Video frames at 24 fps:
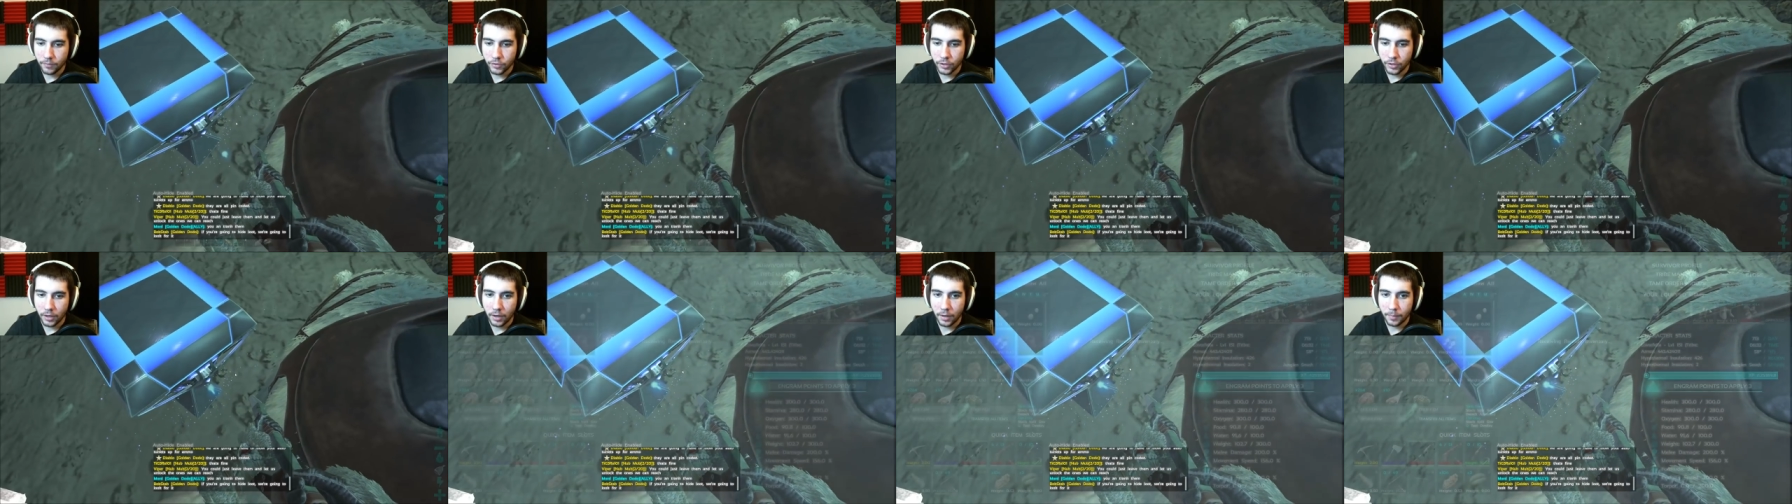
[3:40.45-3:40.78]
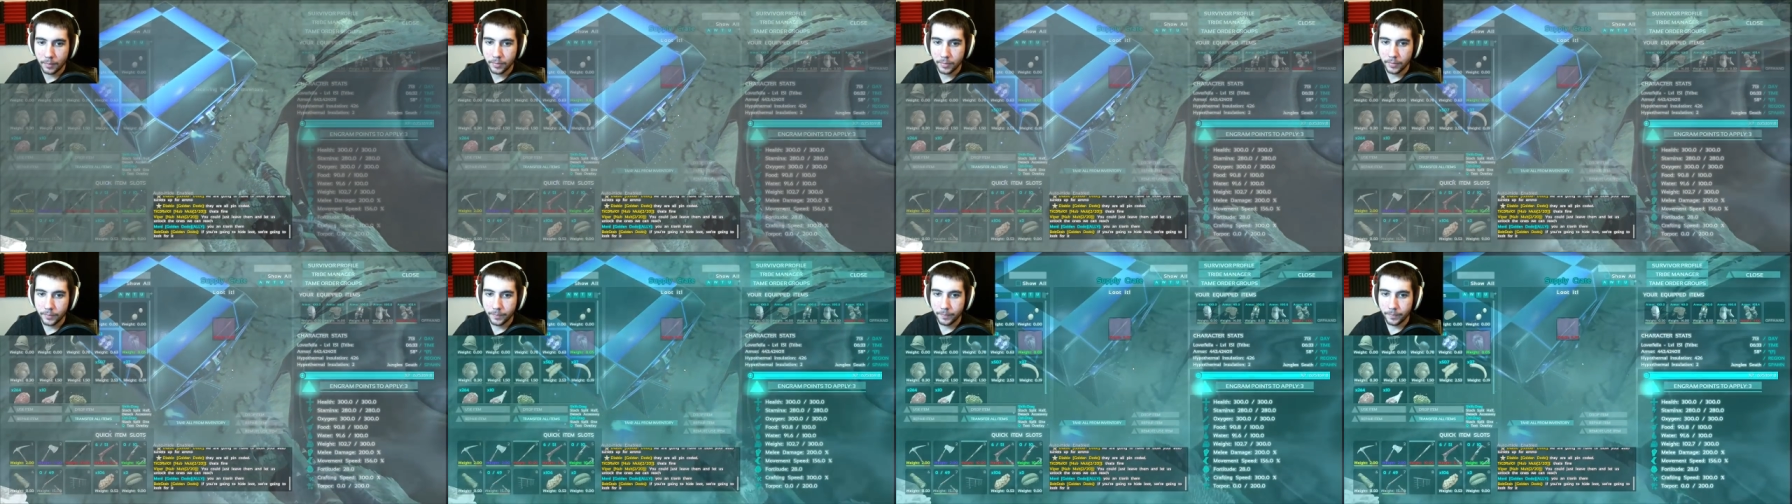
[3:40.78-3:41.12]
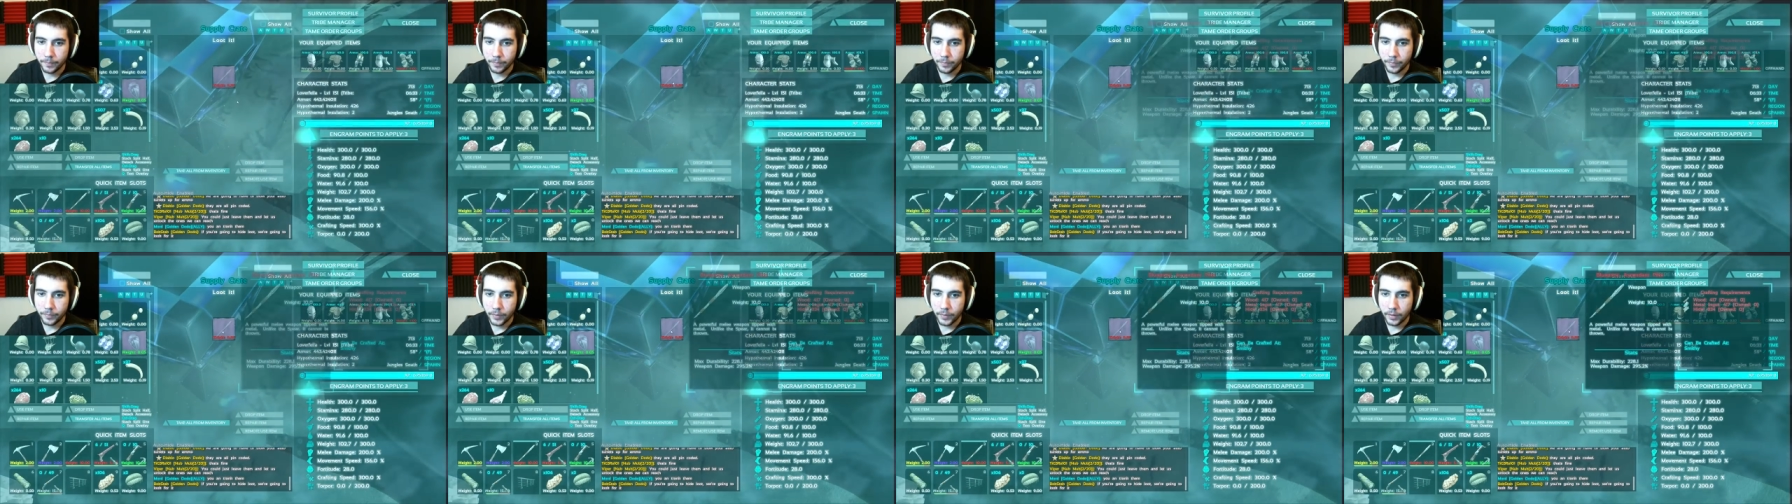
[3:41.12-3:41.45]
drop.
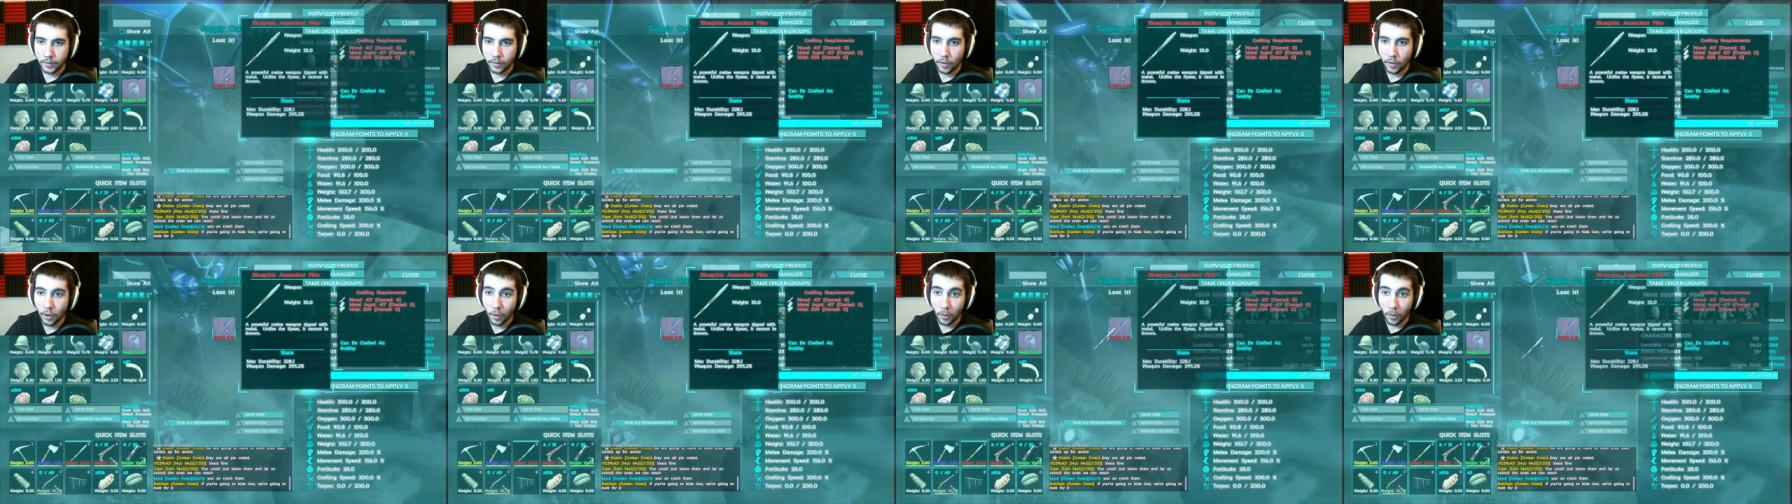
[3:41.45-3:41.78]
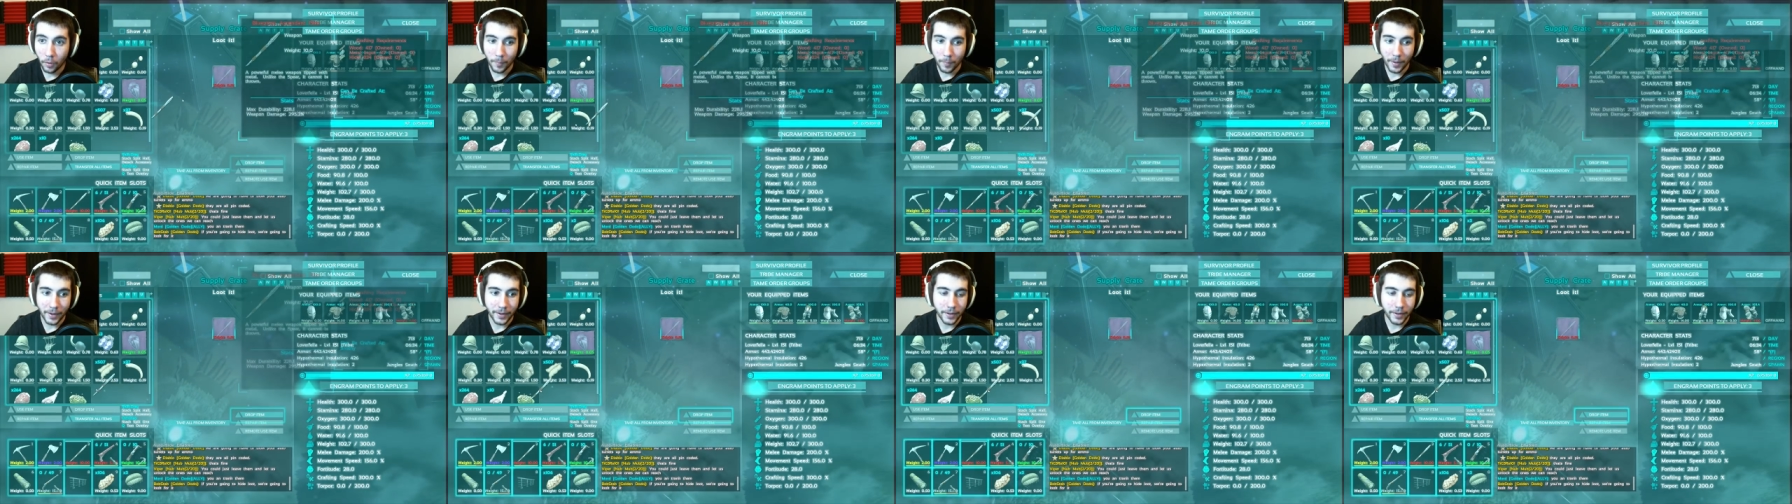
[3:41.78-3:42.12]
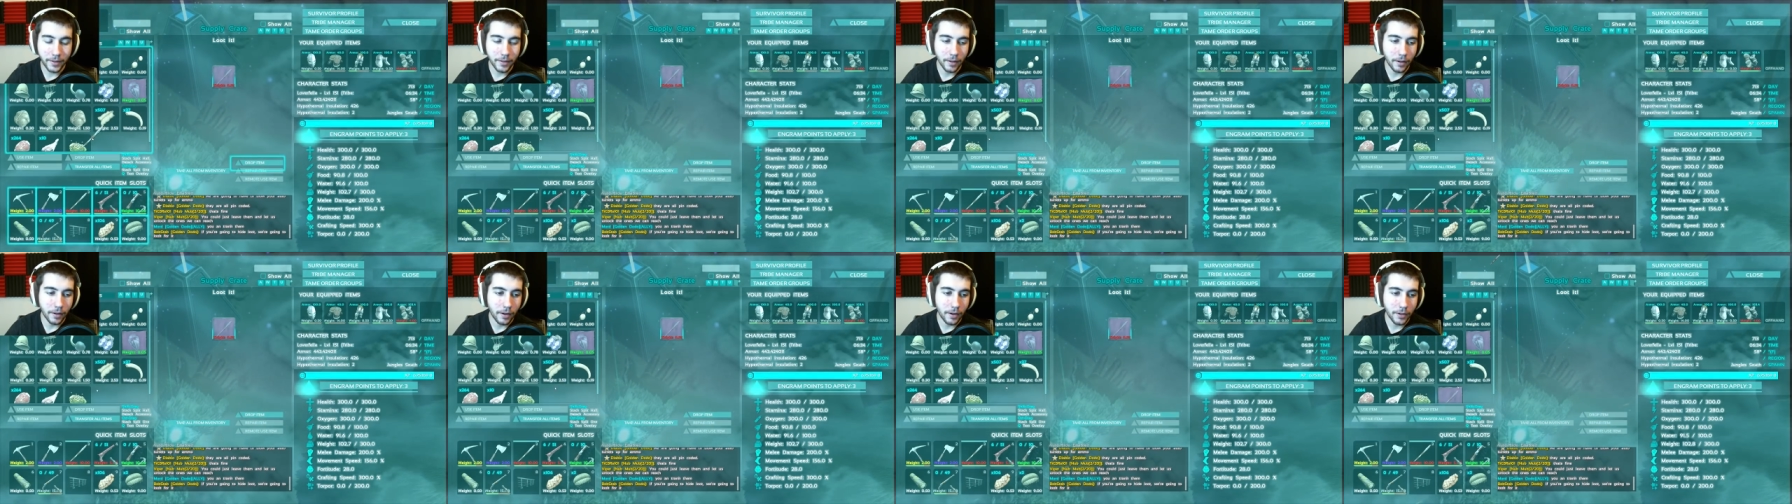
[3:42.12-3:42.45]
Oh my
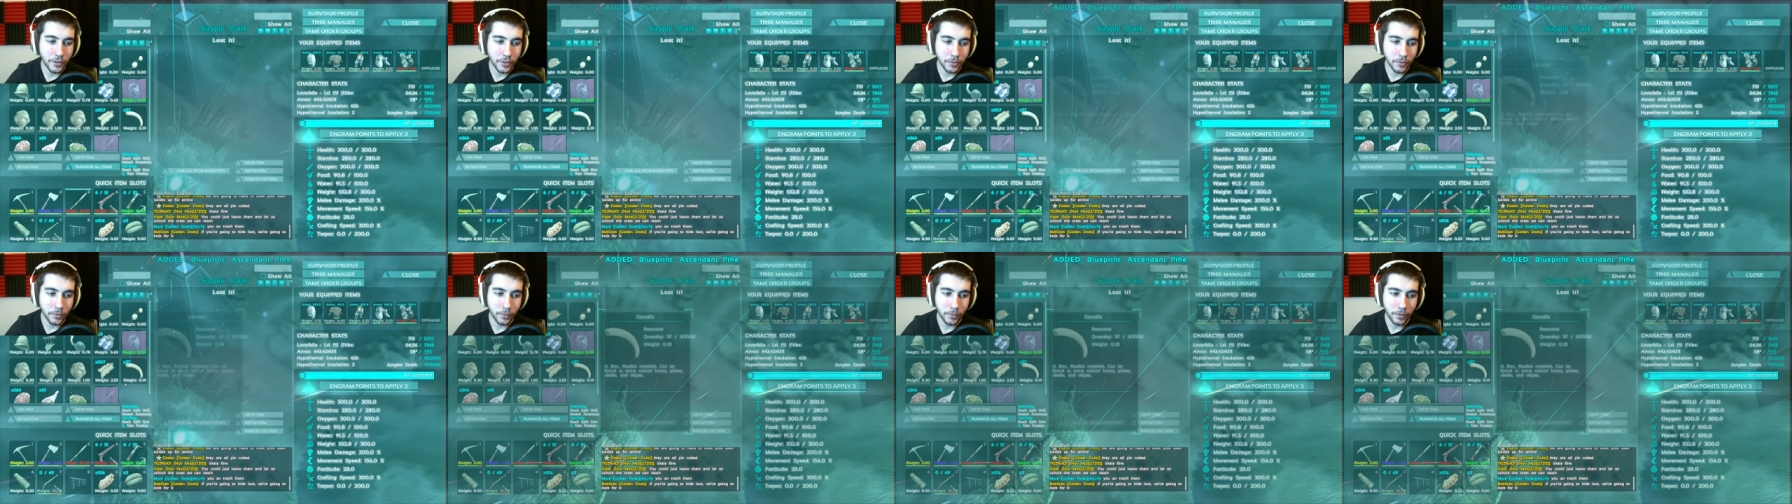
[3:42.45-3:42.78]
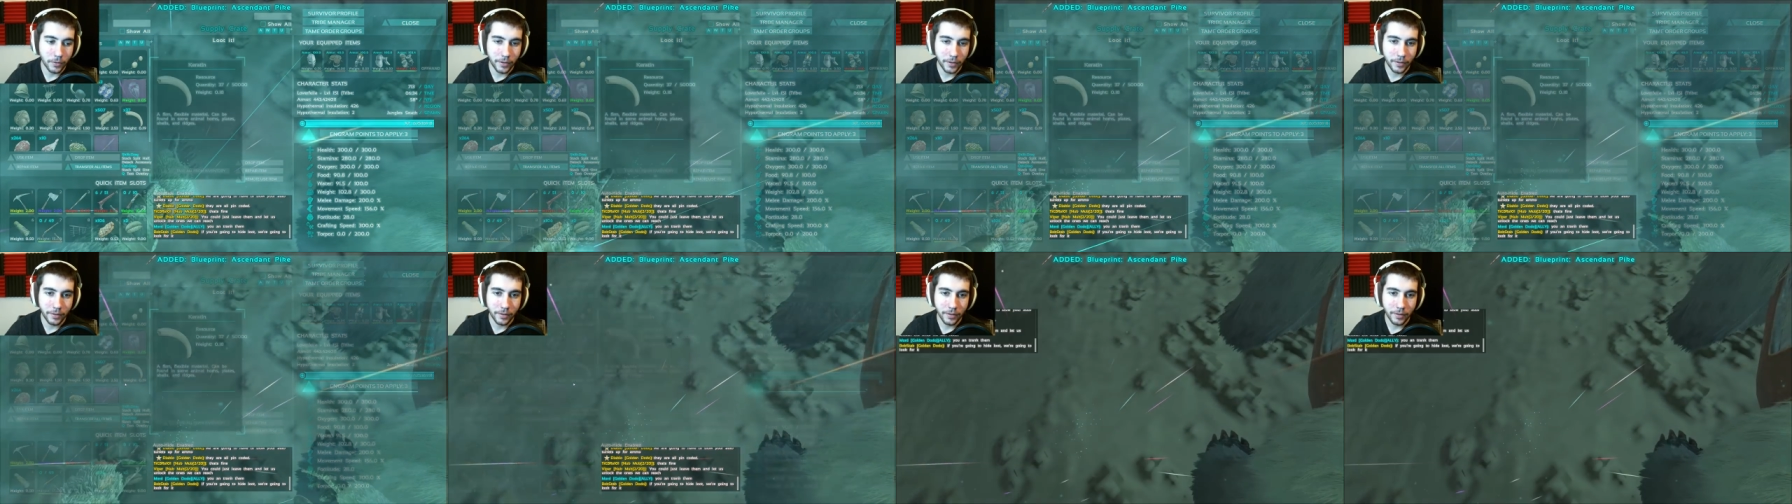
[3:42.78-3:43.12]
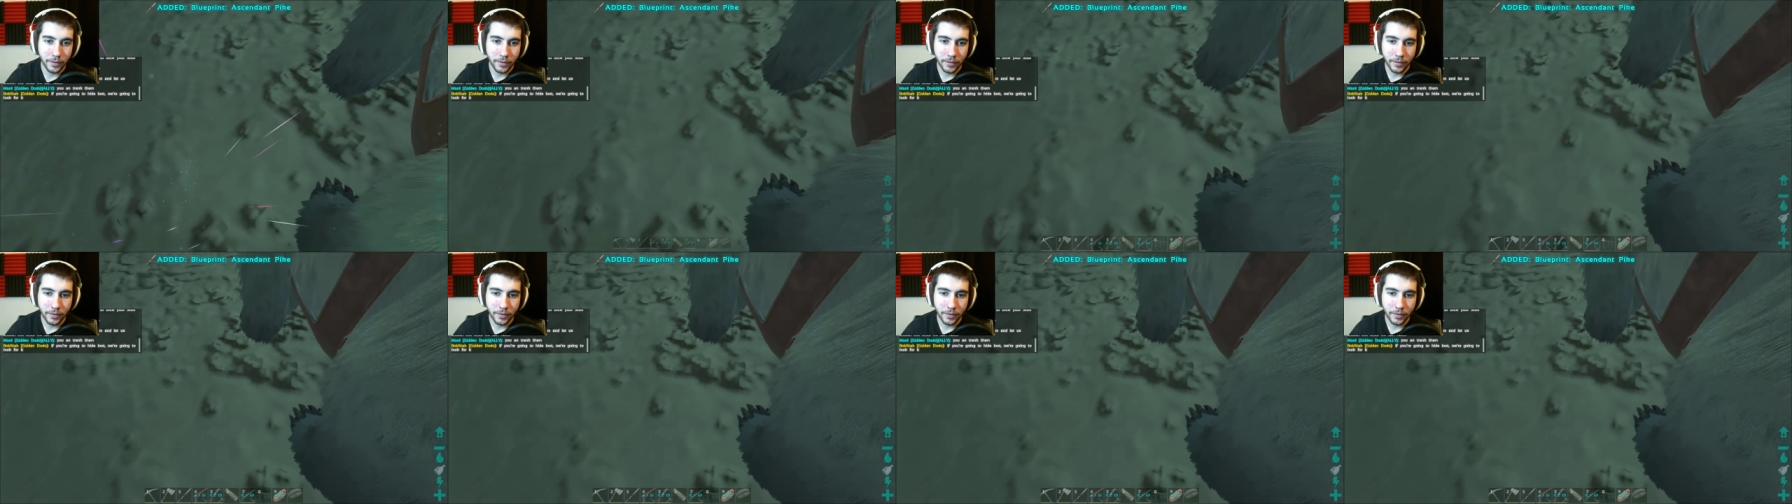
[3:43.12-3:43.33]
gosh, Lauren.